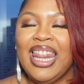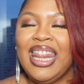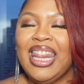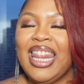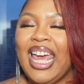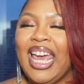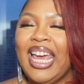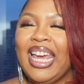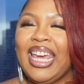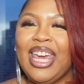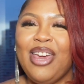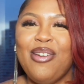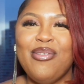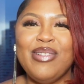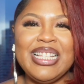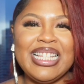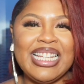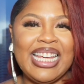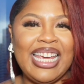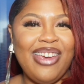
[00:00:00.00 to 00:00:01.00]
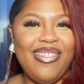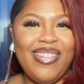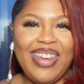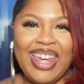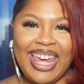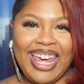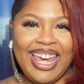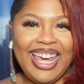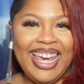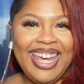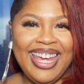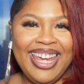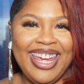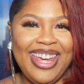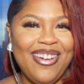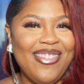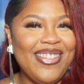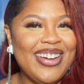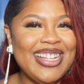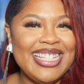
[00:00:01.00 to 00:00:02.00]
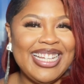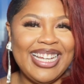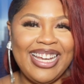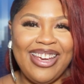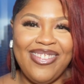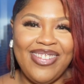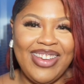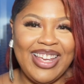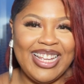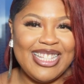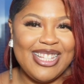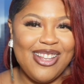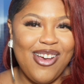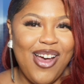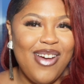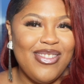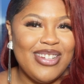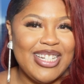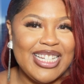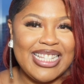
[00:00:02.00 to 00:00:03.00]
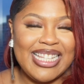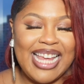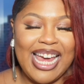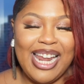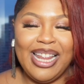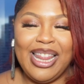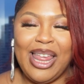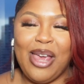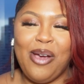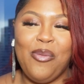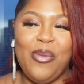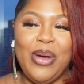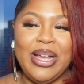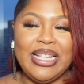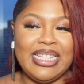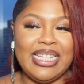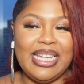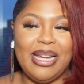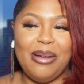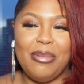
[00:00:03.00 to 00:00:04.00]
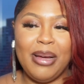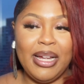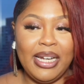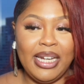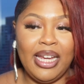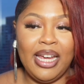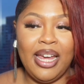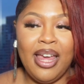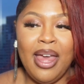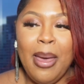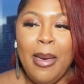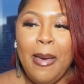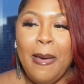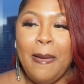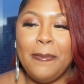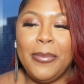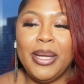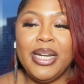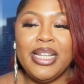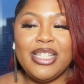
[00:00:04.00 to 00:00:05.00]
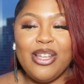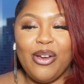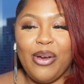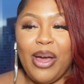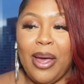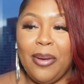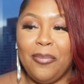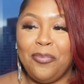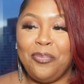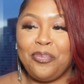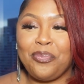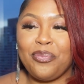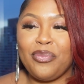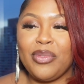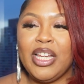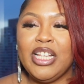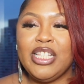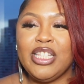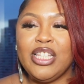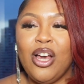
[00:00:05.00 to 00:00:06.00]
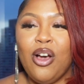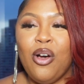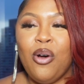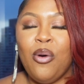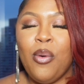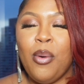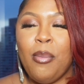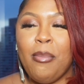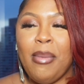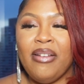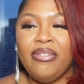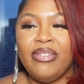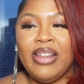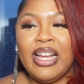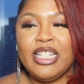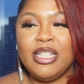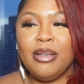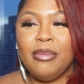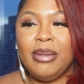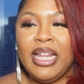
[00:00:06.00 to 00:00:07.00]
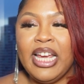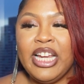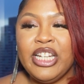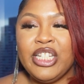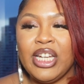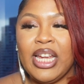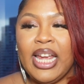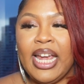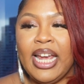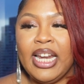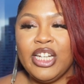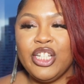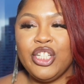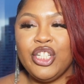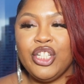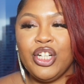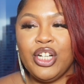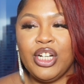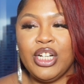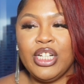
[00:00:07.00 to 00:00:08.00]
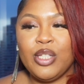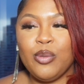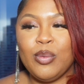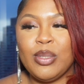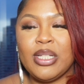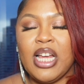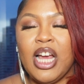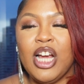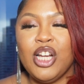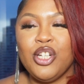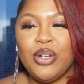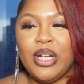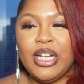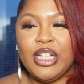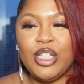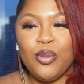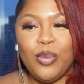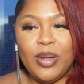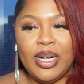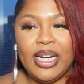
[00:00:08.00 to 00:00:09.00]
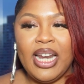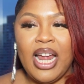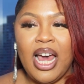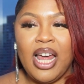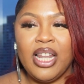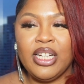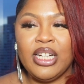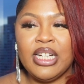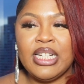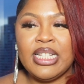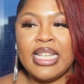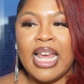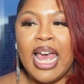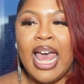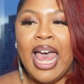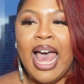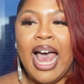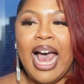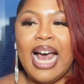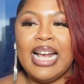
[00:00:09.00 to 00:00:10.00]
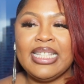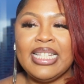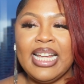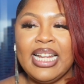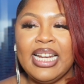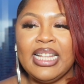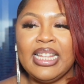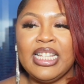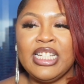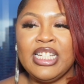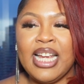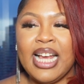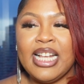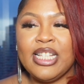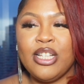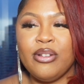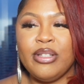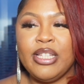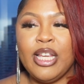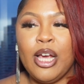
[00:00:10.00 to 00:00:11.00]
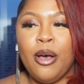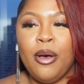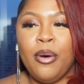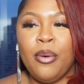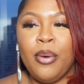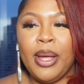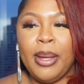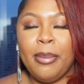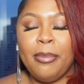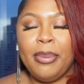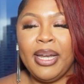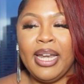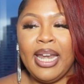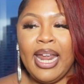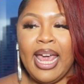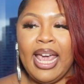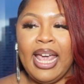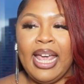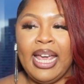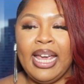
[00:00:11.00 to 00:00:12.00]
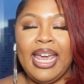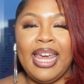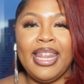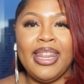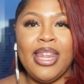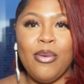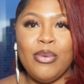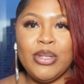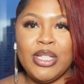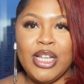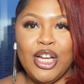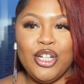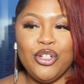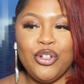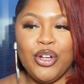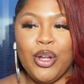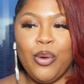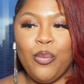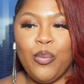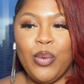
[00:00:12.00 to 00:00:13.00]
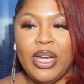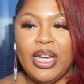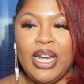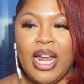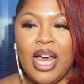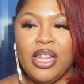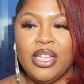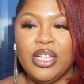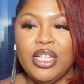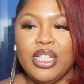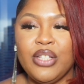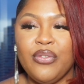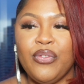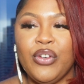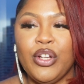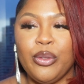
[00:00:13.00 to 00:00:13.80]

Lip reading: Like, it wasn't giving. It wasn't giving. So I was just kind of like wasting money. But it's okay. So my flight to Malaysia and insurance was $120. I stayed at the Jazz Hotel in Penang, and that was $101